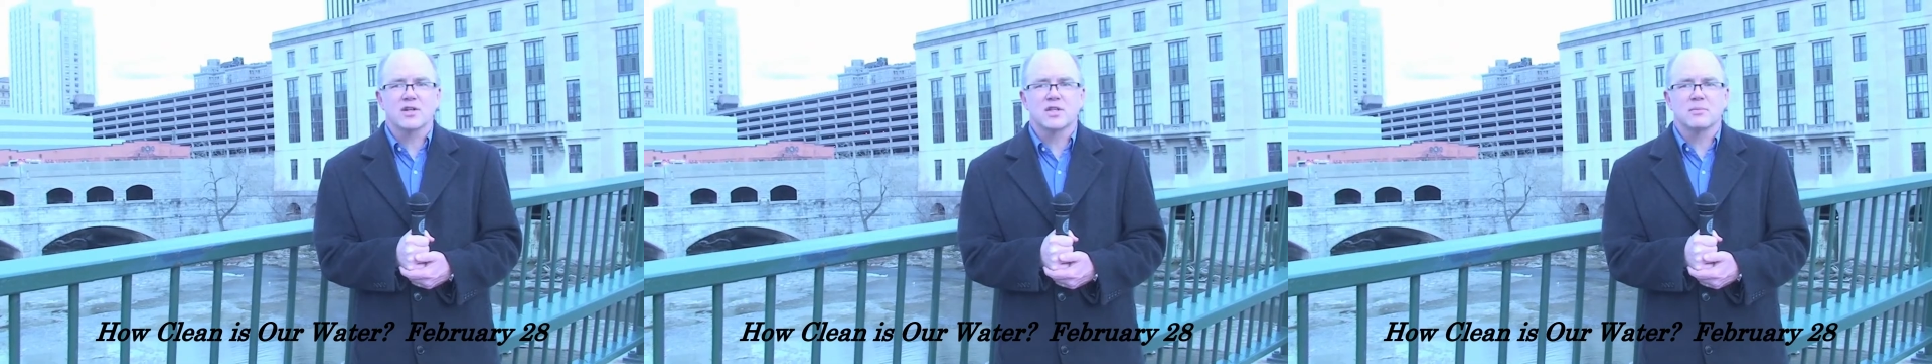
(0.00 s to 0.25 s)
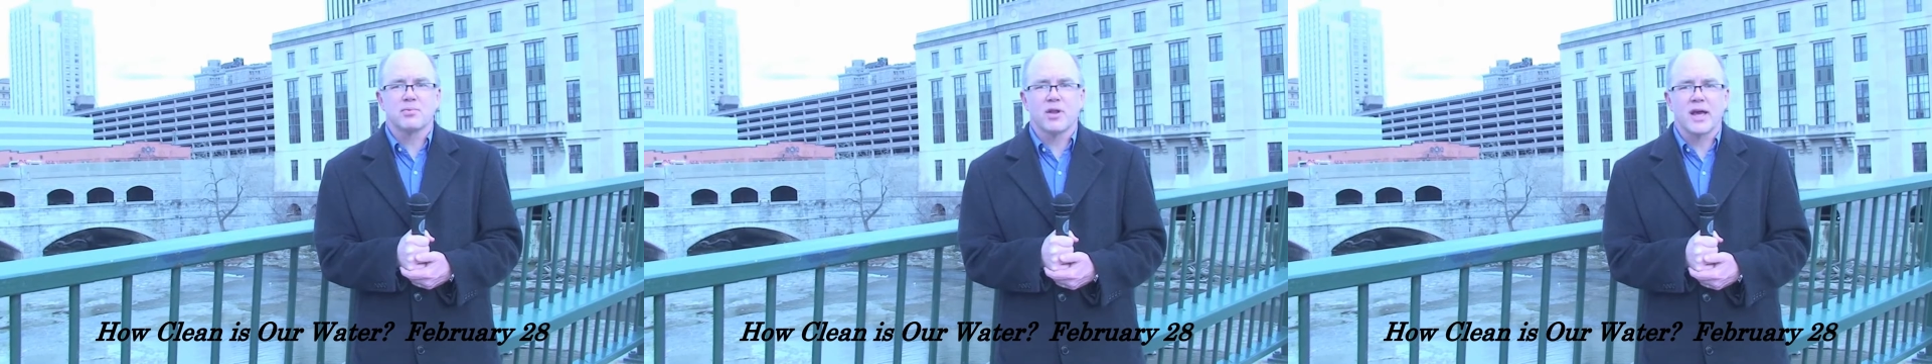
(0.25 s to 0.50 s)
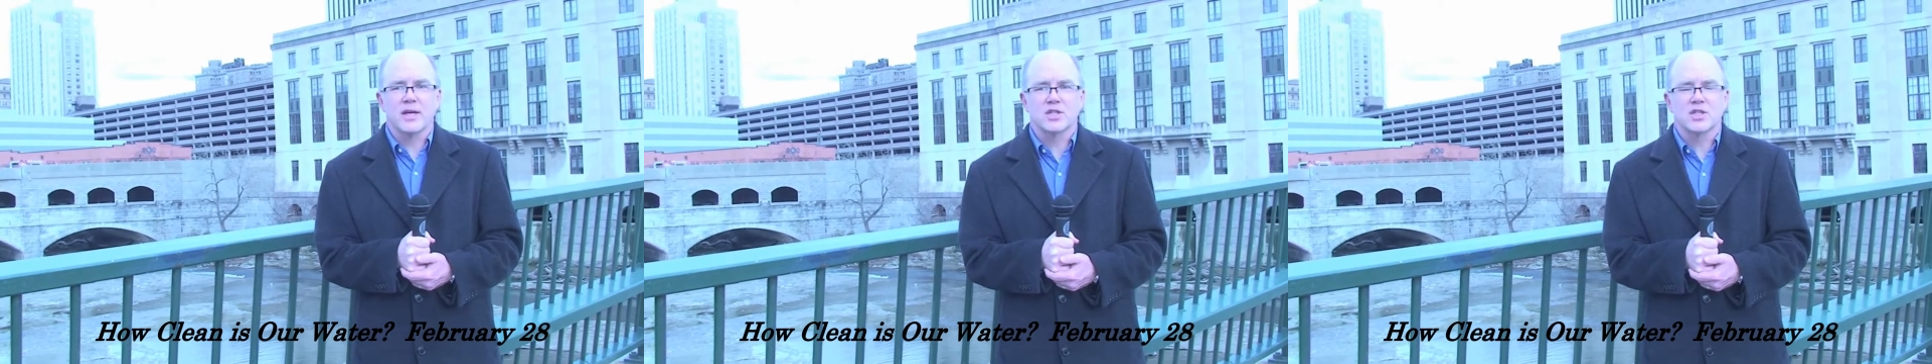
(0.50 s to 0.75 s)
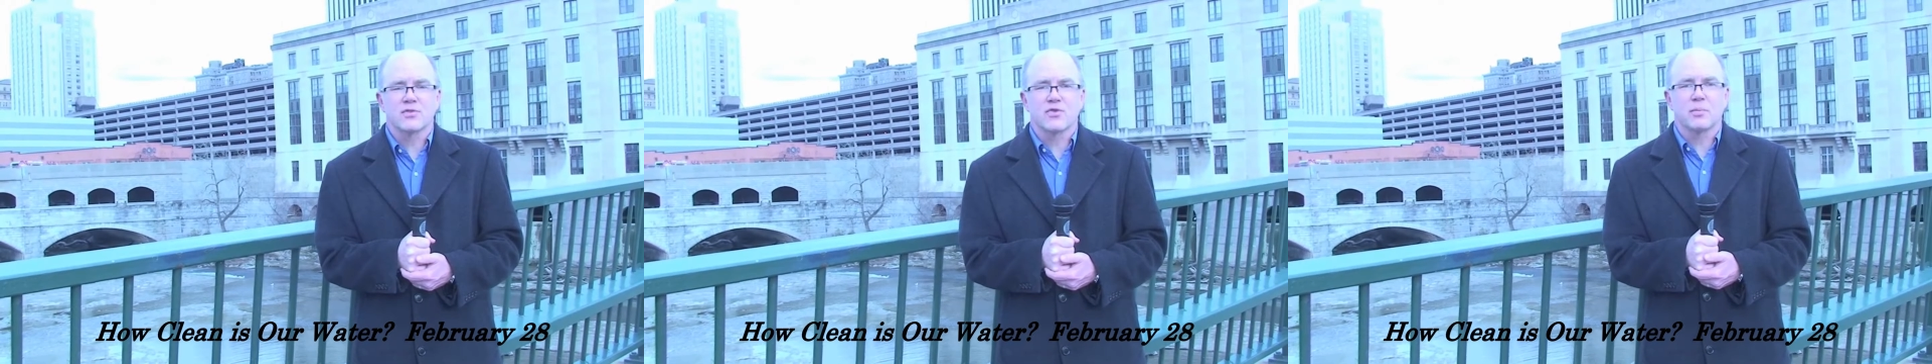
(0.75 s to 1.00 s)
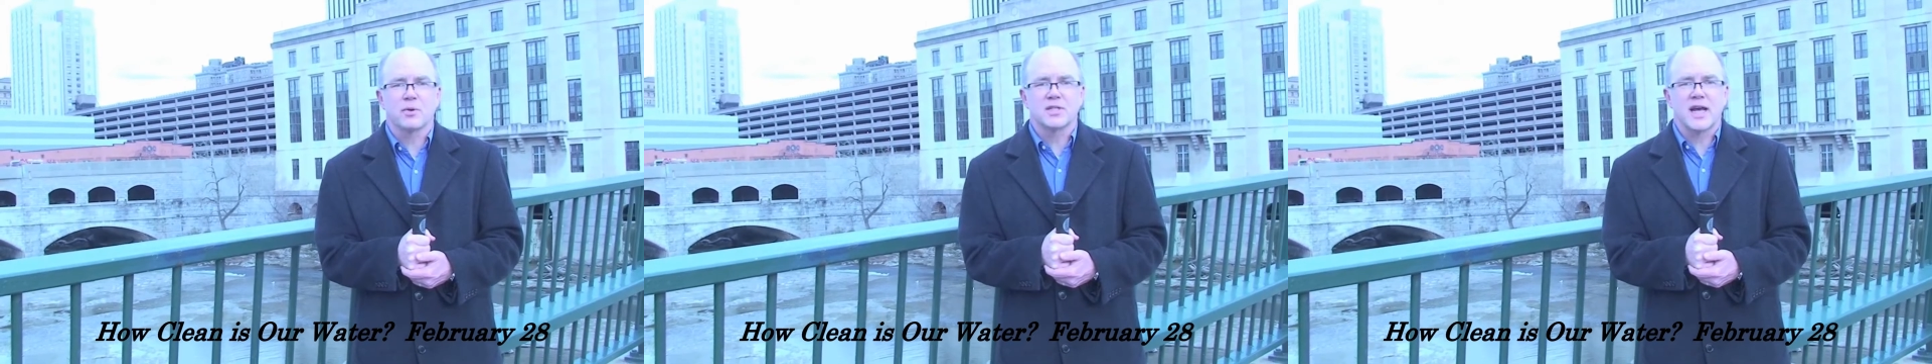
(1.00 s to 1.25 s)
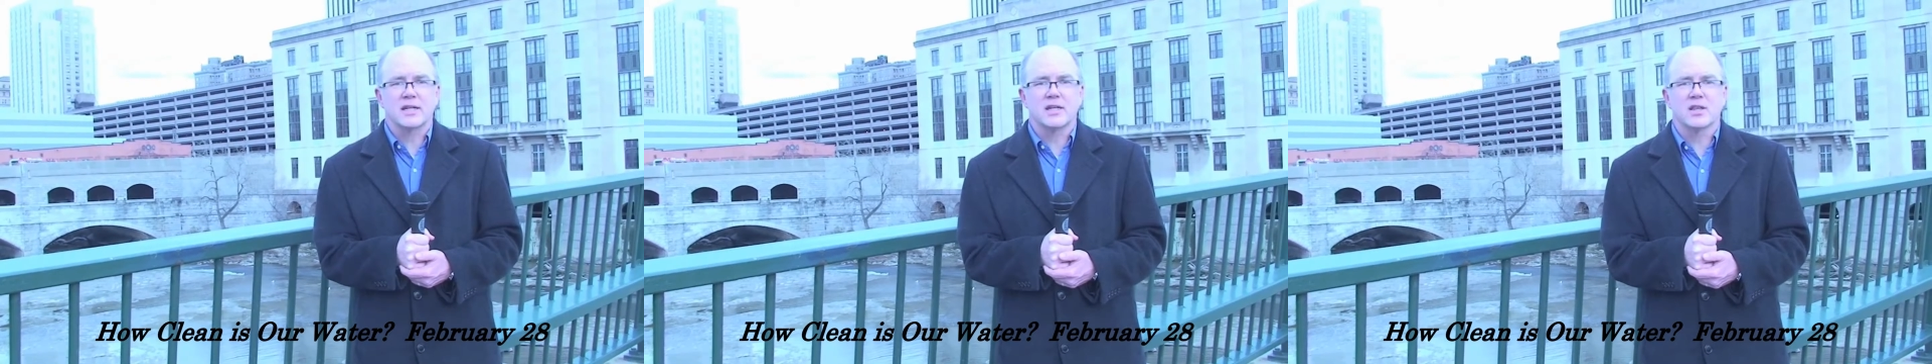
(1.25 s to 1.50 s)
safeguards in place
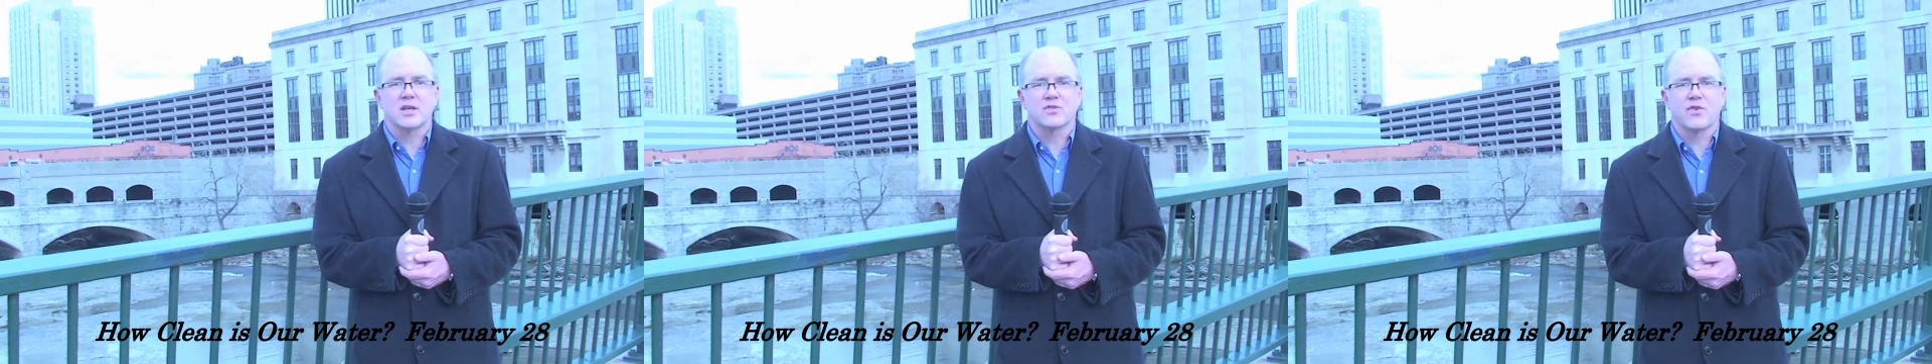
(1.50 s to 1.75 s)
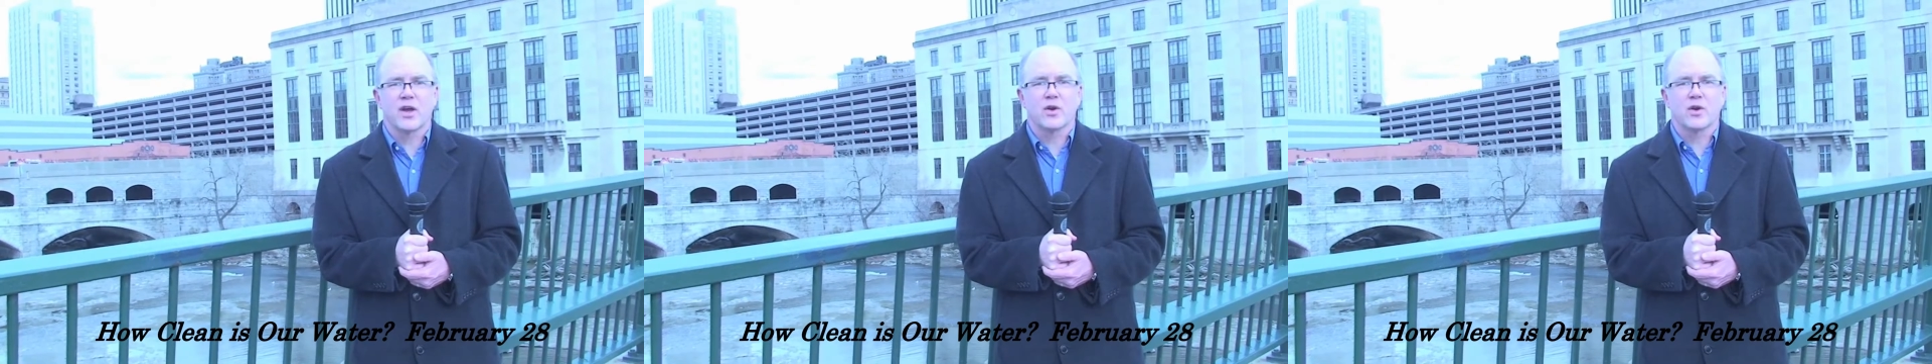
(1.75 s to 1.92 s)
for protecting